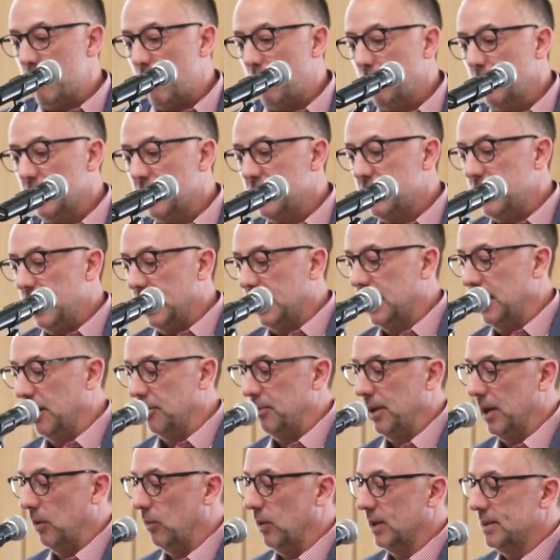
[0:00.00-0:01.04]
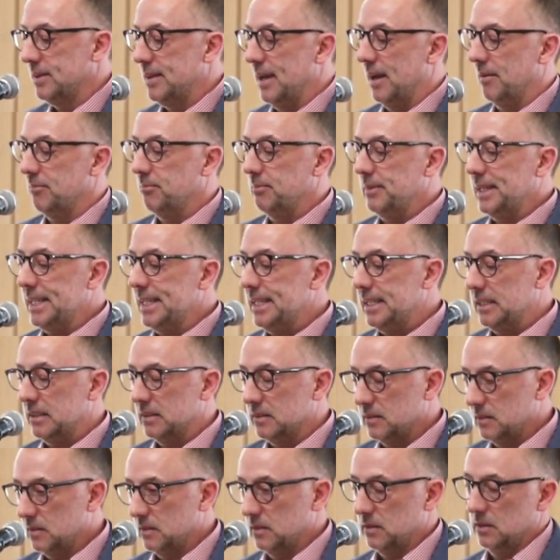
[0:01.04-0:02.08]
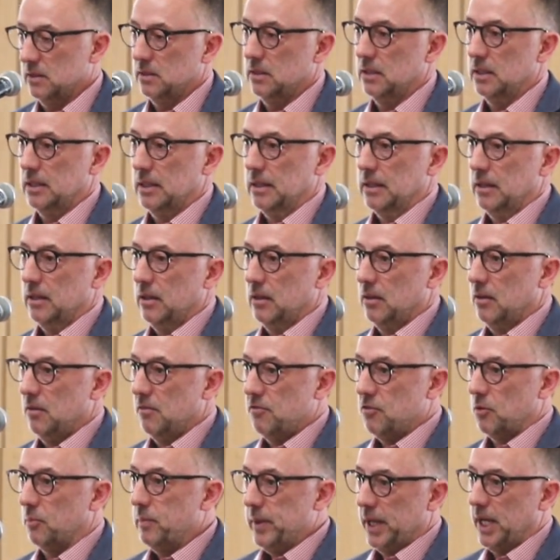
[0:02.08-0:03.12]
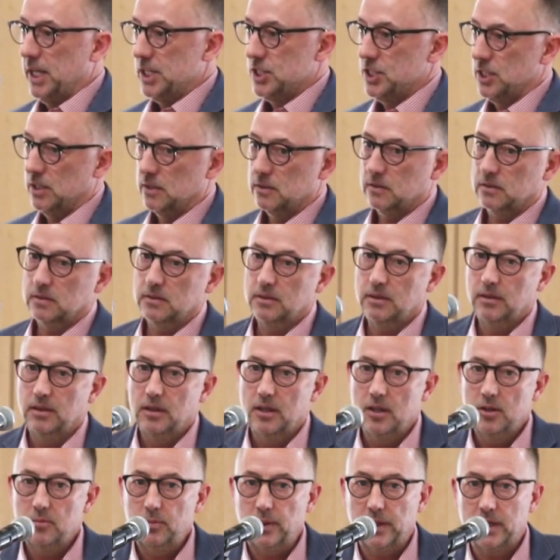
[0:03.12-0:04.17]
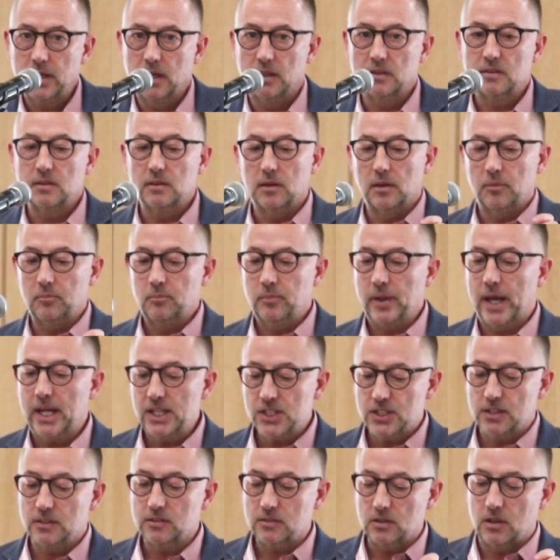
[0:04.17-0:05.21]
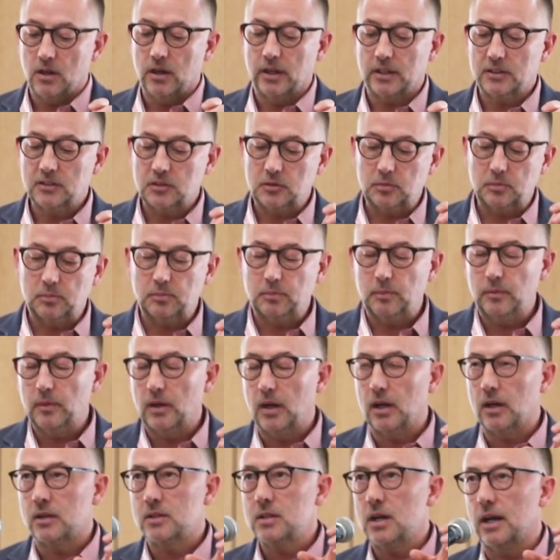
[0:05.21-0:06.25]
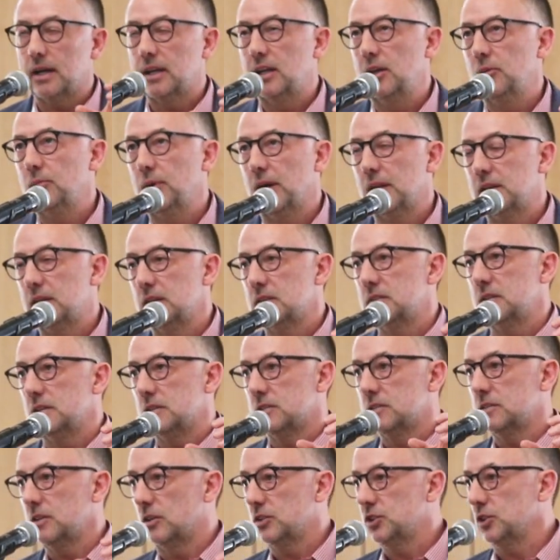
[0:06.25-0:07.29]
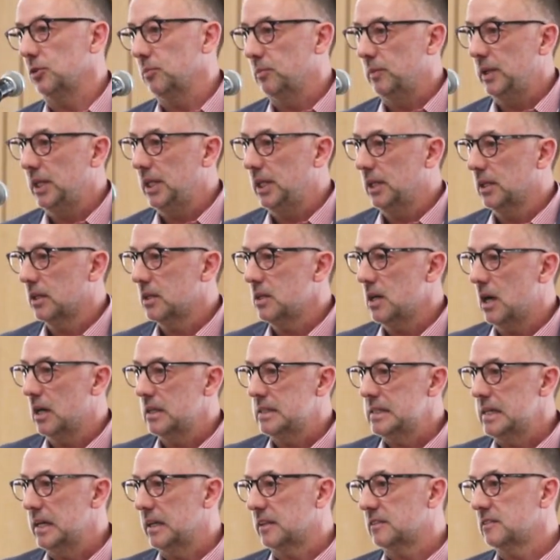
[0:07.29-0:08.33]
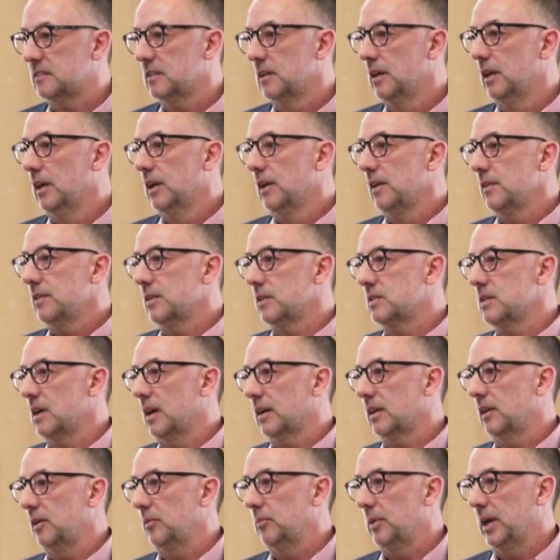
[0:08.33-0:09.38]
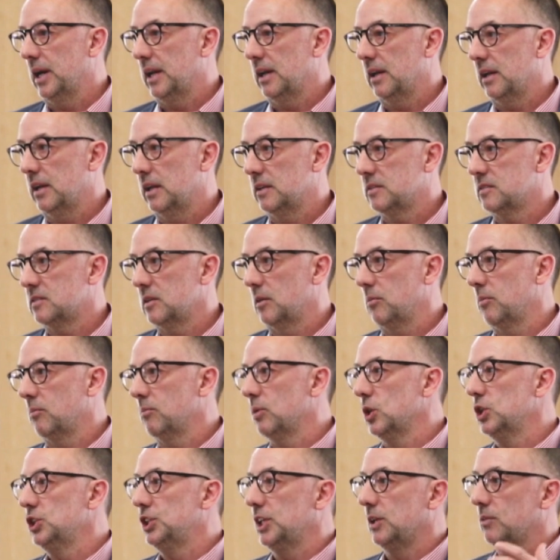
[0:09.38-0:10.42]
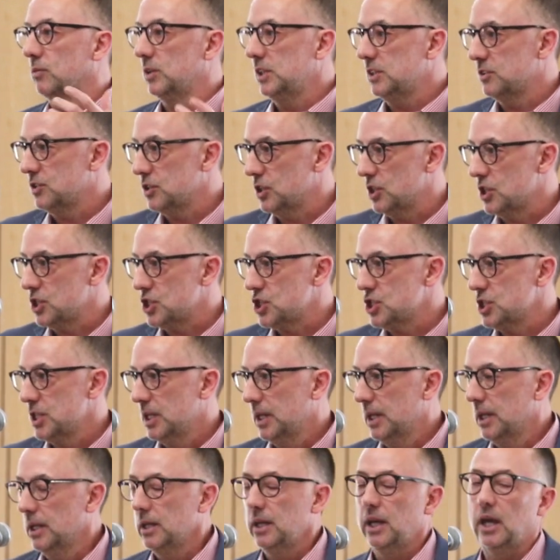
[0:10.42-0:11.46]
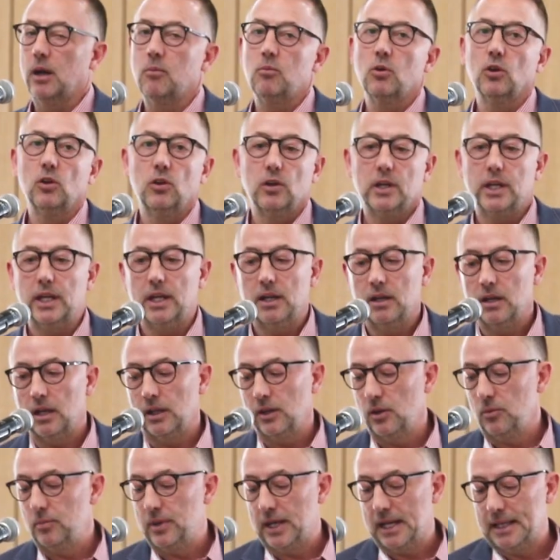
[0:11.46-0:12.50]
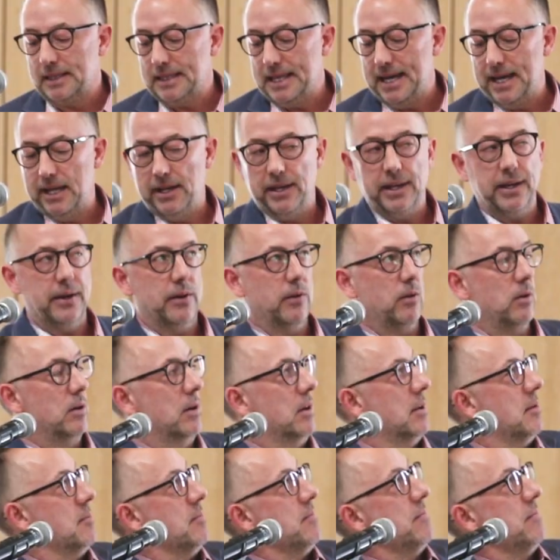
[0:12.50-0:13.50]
And we've been thinking about what that means for patients because patients are, are talking about this in social media contexts, they're talking about it in some emerging research, and we're looking a little bit at that now